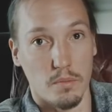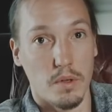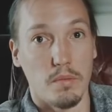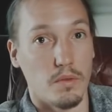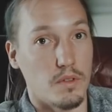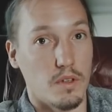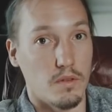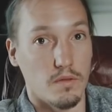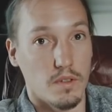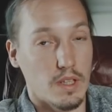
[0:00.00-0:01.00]
people
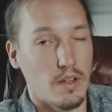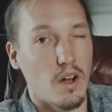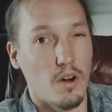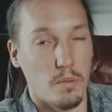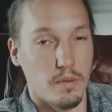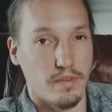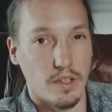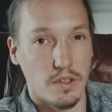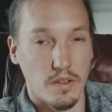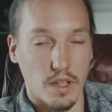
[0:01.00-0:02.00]
that are
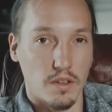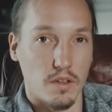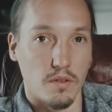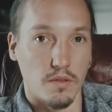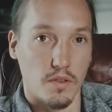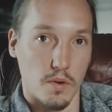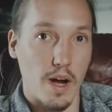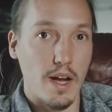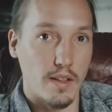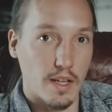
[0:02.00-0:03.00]
professional, they don't
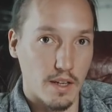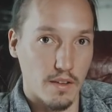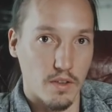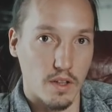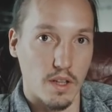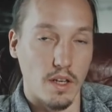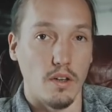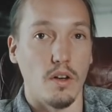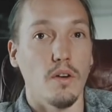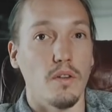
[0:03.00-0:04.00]
try that even. They
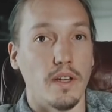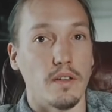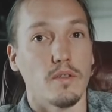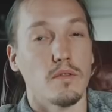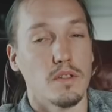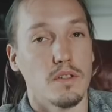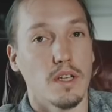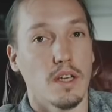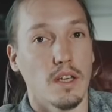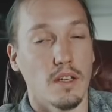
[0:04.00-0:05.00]
know that
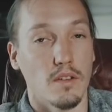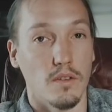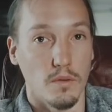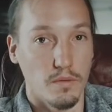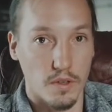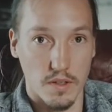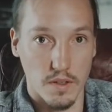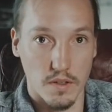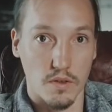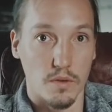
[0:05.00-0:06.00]
sticking to, for
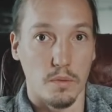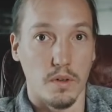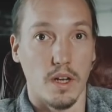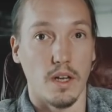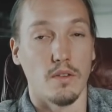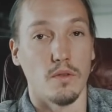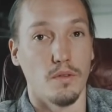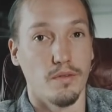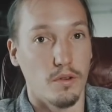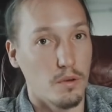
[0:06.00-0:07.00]
instance, 2.8
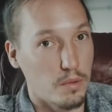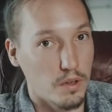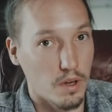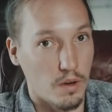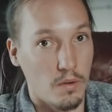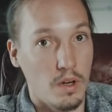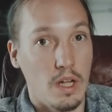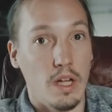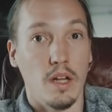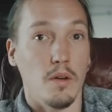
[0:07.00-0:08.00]
or 4.0,
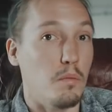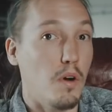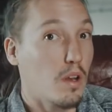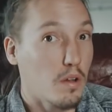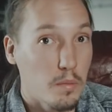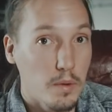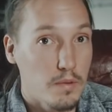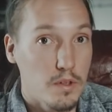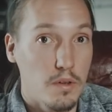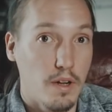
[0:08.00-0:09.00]
a lot of
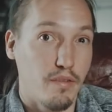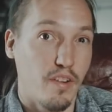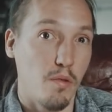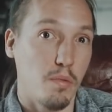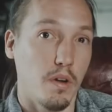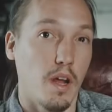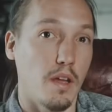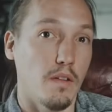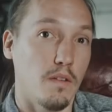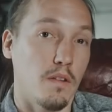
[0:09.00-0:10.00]
people shoot at
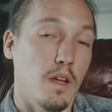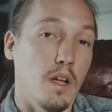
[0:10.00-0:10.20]
5.8.